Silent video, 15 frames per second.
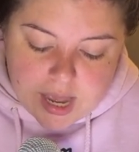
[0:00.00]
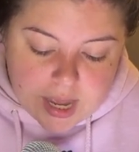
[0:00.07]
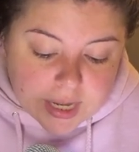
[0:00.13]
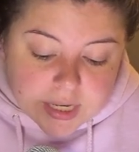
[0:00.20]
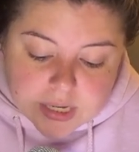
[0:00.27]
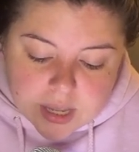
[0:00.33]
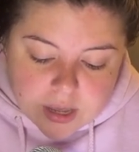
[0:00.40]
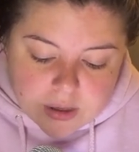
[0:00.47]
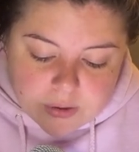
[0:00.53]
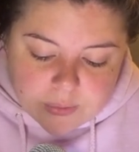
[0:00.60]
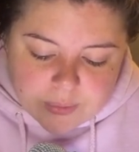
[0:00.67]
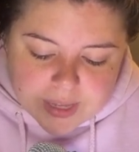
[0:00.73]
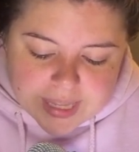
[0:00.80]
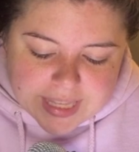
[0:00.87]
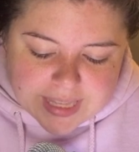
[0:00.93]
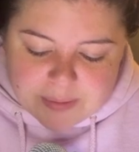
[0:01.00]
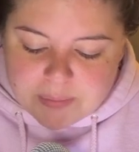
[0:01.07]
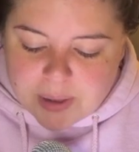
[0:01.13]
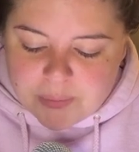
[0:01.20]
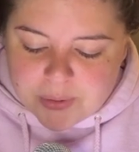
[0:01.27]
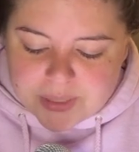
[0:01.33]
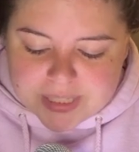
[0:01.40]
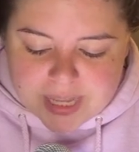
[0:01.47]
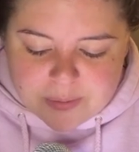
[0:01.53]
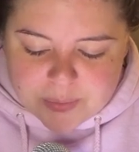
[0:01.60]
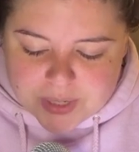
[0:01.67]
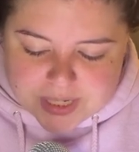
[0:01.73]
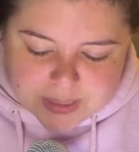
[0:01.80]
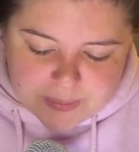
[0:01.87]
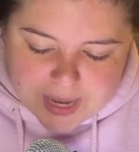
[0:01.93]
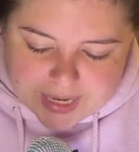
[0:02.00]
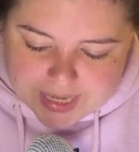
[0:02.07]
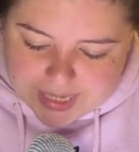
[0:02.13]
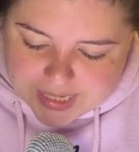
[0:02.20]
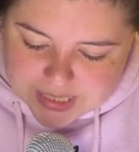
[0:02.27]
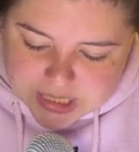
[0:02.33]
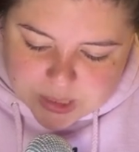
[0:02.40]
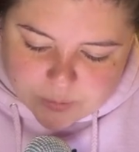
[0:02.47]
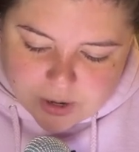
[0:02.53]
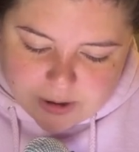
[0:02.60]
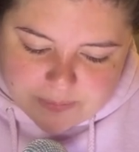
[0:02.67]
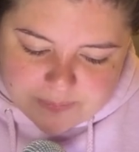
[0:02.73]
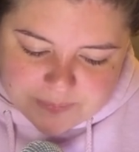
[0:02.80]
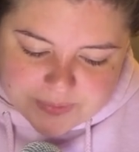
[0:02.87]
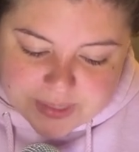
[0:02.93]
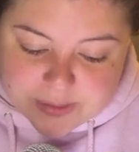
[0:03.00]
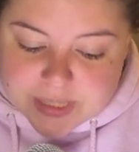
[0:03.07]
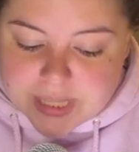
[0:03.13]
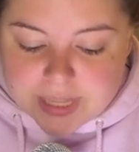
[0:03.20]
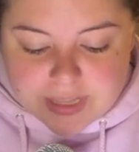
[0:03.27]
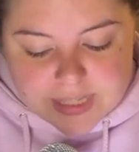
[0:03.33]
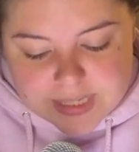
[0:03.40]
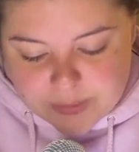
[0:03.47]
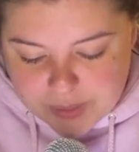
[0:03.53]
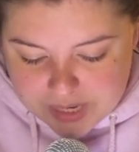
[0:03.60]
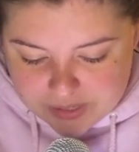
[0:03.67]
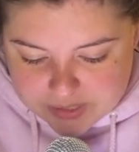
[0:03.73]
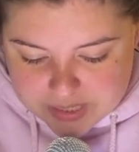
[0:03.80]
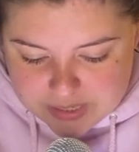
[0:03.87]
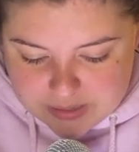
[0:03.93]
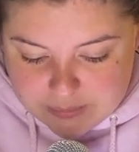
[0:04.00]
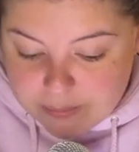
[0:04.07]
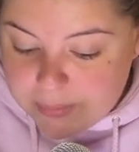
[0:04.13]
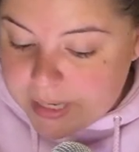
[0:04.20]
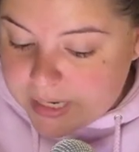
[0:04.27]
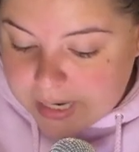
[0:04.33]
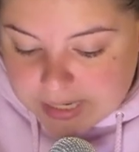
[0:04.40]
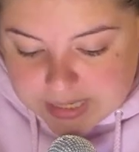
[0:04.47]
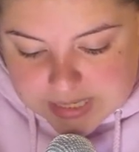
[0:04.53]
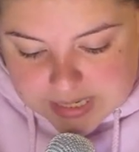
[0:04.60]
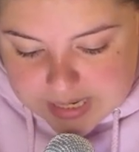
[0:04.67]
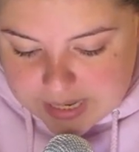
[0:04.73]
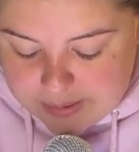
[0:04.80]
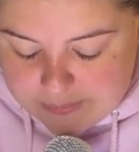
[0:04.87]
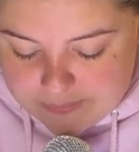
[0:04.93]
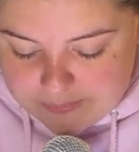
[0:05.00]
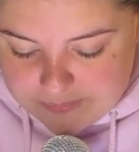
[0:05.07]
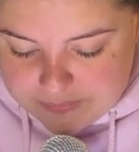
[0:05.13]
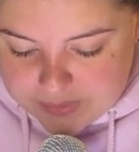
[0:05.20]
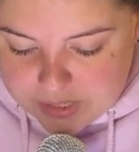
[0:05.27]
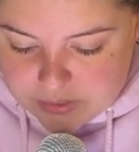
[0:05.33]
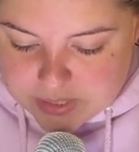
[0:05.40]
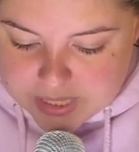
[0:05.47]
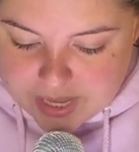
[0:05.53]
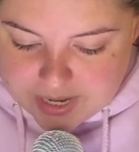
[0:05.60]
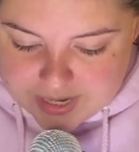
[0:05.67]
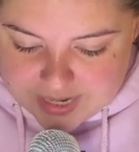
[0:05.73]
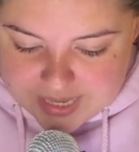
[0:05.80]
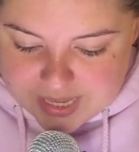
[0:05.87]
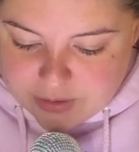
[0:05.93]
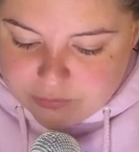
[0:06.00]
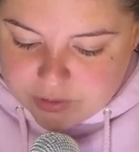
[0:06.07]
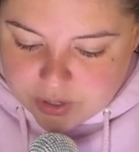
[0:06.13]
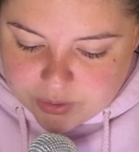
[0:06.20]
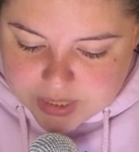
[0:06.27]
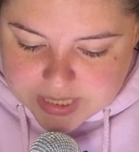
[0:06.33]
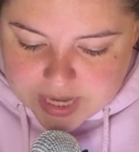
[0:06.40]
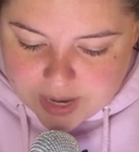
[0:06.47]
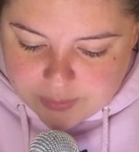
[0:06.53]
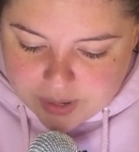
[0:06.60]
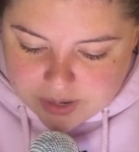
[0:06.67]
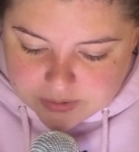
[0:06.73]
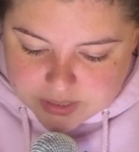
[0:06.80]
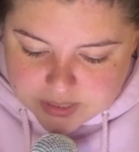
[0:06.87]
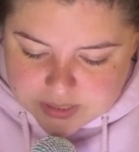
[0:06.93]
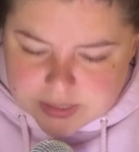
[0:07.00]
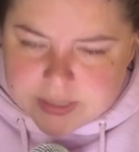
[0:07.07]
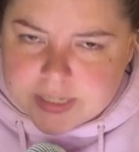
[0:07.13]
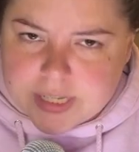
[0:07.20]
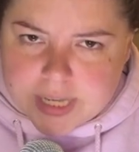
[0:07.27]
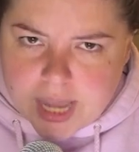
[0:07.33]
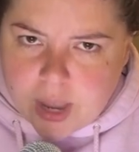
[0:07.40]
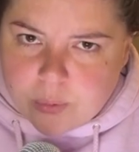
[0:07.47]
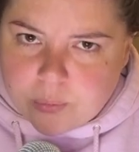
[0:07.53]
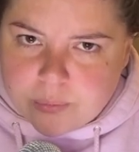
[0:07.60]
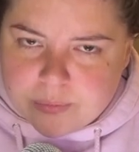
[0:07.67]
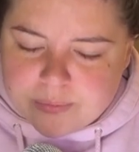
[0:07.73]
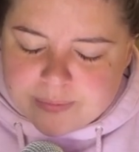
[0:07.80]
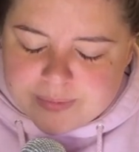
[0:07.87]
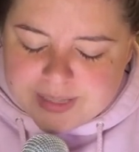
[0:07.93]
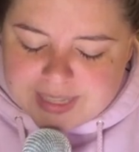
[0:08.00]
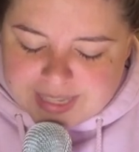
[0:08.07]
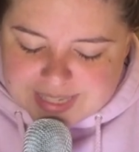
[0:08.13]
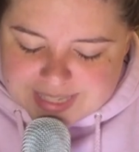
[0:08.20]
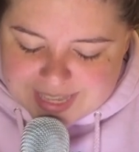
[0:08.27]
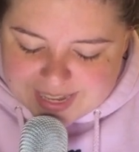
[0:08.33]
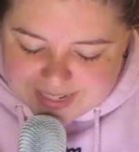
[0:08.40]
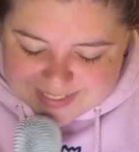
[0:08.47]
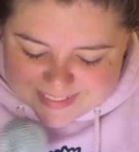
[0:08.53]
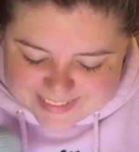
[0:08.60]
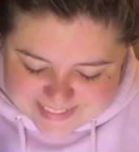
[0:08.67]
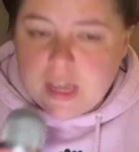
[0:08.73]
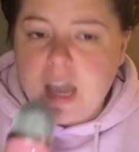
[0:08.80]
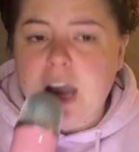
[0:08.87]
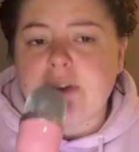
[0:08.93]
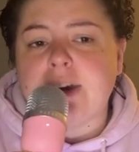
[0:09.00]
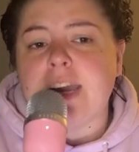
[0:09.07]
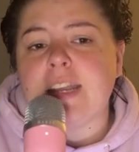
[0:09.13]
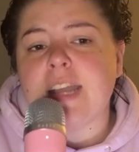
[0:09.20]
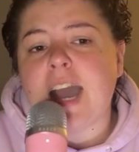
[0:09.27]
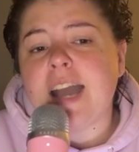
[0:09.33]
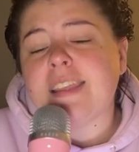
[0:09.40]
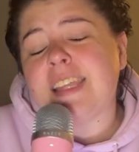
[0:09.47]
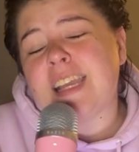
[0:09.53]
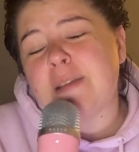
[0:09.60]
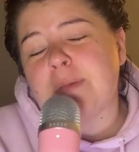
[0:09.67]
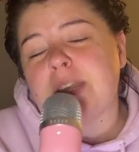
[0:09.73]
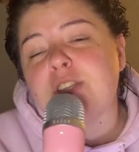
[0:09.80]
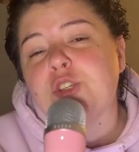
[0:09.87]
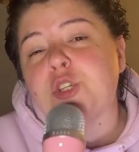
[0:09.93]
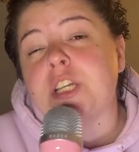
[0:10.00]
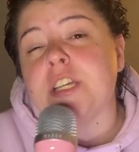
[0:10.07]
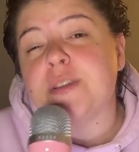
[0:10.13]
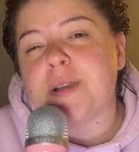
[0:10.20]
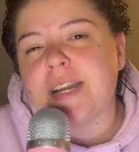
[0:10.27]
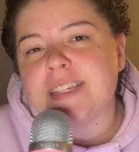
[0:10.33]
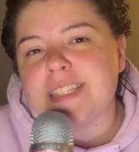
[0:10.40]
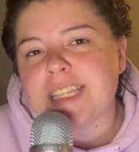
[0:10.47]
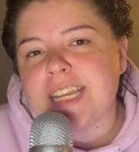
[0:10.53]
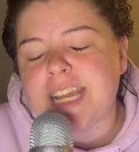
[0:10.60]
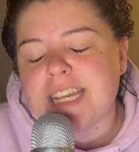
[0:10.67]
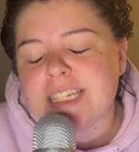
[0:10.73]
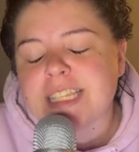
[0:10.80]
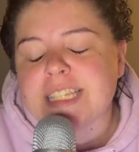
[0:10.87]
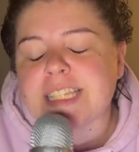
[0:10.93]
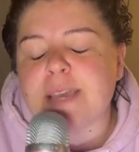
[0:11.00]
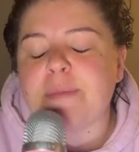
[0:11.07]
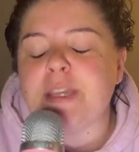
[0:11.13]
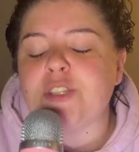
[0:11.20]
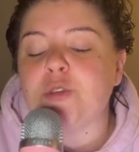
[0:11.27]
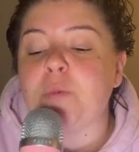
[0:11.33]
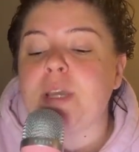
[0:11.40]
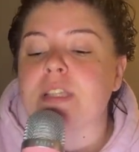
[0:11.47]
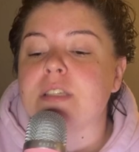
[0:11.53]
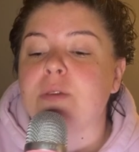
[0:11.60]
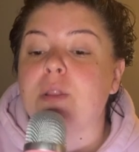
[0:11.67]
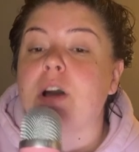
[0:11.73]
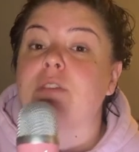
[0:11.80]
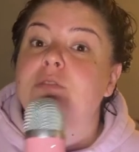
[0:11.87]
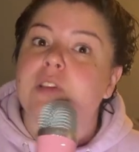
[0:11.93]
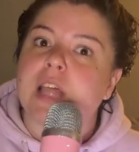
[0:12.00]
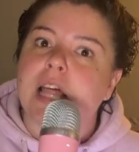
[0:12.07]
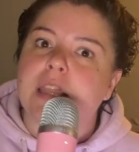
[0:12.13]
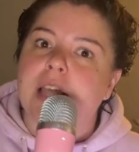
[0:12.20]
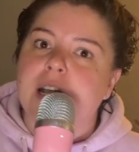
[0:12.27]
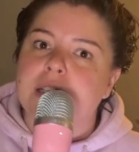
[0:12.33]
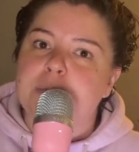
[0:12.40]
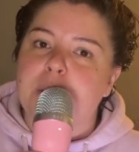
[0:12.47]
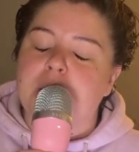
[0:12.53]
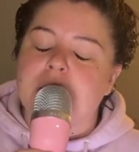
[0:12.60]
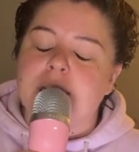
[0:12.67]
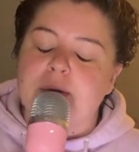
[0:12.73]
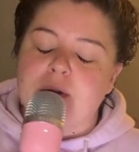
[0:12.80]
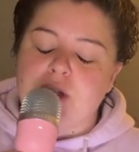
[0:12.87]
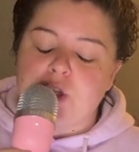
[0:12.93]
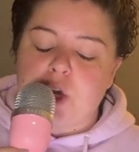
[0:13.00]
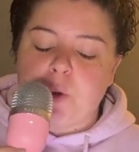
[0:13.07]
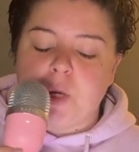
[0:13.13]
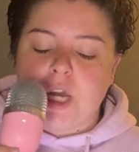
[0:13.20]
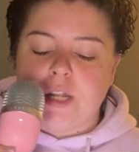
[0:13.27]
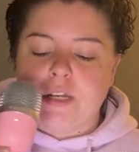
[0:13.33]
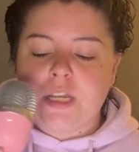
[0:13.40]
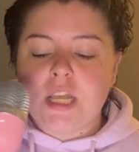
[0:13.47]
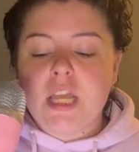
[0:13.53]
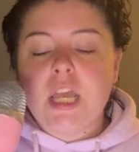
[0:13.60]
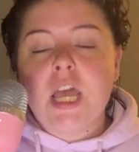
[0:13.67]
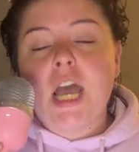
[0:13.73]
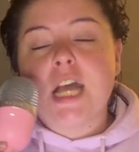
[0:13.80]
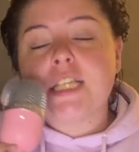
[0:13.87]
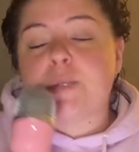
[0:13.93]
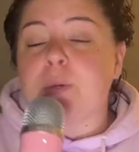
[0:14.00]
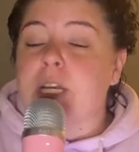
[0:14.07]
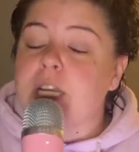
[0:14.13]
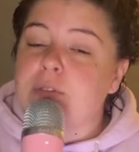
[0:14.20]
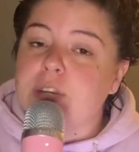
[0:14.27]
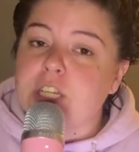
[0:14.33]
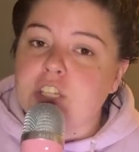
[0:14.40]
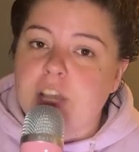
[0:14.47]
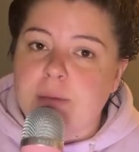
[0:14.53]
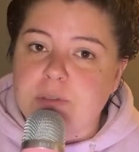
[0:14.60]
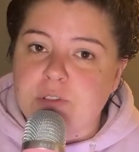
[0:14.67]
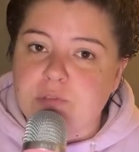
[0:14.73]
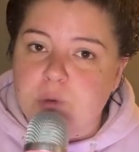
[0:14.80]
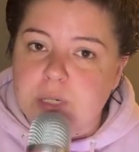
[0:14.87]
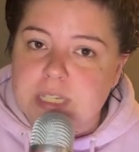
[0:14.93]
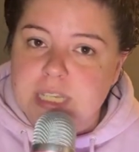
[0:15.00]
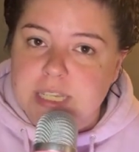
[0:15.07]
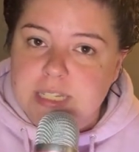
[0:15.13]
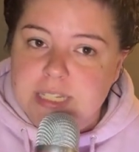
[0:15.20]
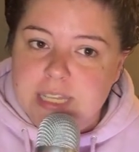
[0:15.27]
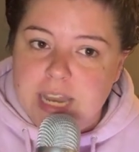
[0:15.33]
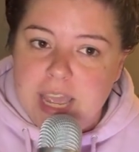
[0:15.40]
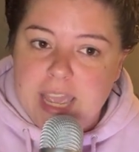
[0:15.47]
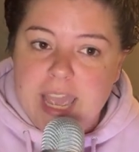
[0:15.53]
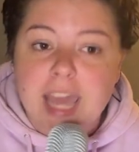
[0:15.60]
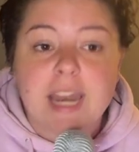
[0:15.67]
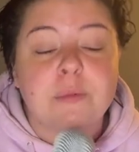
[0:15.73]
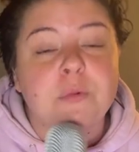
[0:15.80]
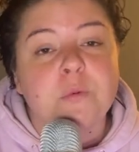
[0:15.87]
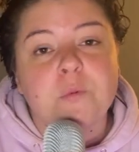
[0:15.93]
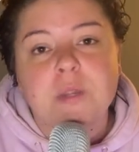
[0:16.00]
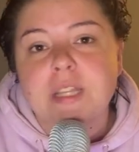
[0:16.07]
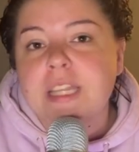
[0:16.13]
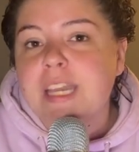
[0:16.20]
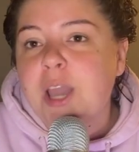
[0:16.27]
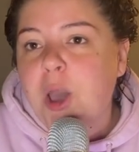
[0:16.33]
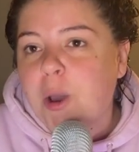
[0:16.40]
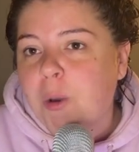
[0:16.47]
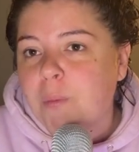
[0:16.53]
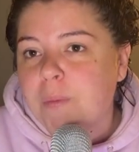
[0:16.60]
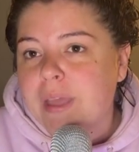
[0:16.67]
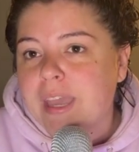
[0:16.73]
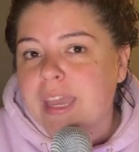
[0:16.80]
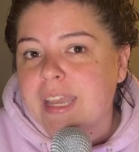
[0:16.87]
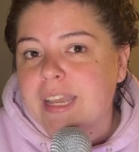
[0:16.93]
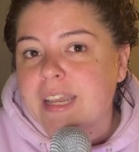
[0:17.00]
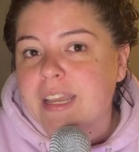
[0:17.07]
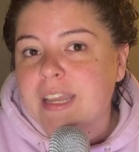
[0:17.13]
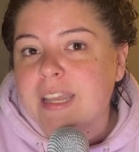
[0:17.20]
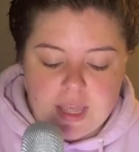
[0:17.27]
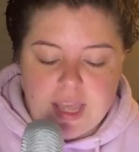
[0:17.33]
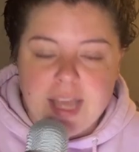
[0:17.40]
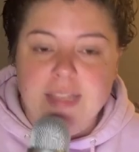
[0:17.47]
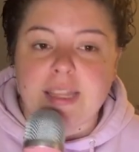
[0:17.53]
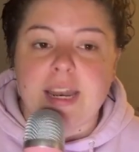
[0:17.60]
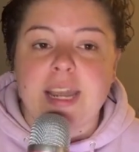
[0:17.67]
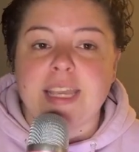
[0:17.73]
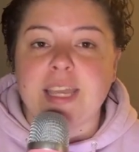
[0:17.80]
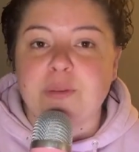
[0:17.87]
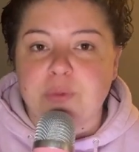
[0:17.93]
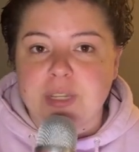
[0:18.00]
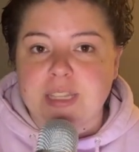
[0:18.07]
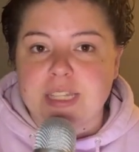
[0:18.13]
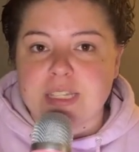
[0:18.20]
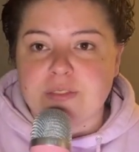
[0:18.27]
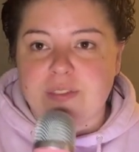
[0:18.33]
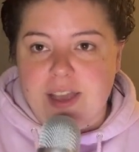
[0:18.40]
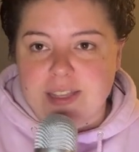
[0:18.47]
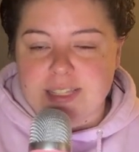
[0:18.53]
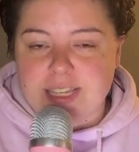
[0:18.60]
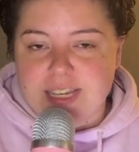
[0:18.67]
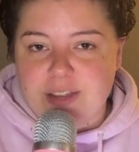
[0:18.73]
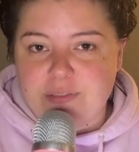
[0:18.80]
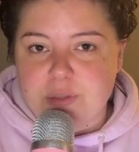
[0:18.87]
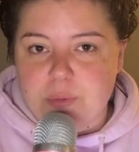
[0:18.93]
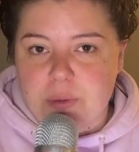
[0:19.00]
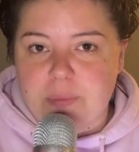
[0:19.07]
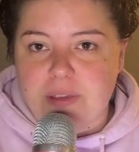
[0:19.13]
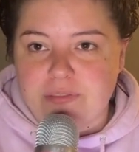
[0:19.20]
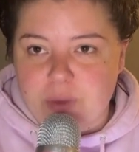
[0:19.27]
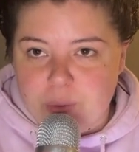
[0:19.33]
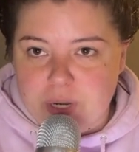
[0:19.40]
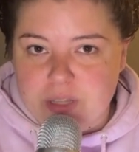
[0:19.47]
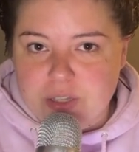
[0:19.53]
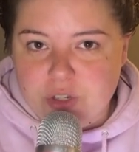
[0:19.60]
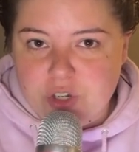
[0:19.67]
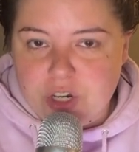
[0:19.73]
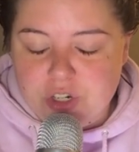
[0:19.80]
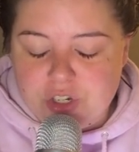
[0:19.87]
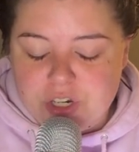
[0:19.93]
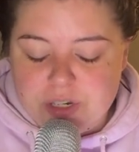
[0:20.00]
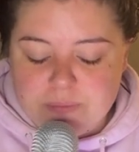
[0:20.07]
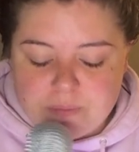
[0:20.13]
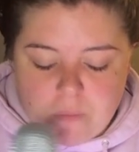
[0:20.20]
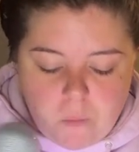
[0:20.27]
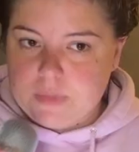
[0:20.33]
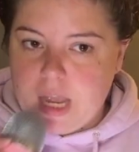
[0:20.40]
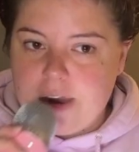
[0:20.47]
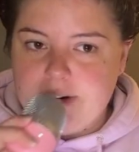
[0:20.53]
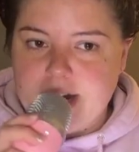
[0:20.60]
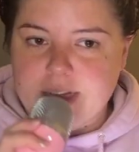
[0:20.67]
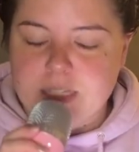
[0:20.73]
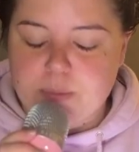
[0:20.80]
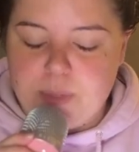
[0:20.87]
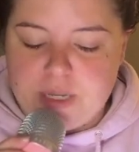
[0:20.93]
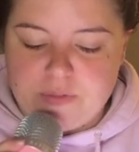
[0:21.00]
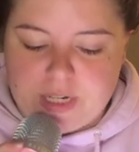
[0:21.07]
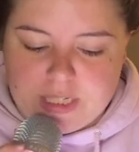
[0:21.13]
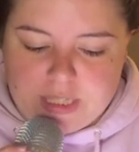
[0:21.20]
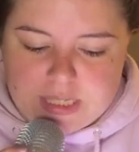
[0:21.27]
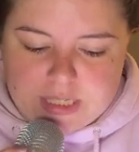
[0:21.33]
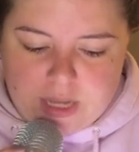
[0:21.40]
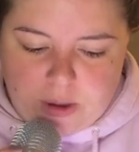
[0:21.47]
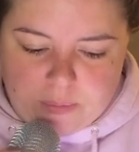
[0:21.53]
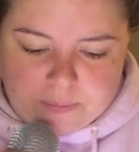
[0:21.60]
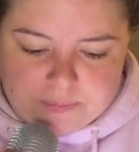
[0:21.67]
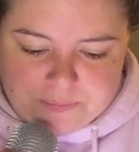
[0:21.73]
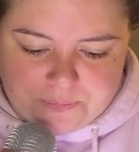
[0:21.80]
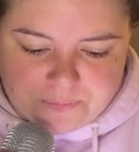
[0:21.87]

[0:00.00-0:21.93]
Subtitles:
I know, he mumbled and put his back against the wall. You slightly smiled. Be nice to him, you said. He furrowed his eyebrows. No, he said. All right, I think I'm going to treat you guys today since I made you wait so long for that last part and it was so good. So we're going to read chapter 14 today, and I'm really hoping that I can read this fast enough to put my phone on the charger. All right, speed read, let's go.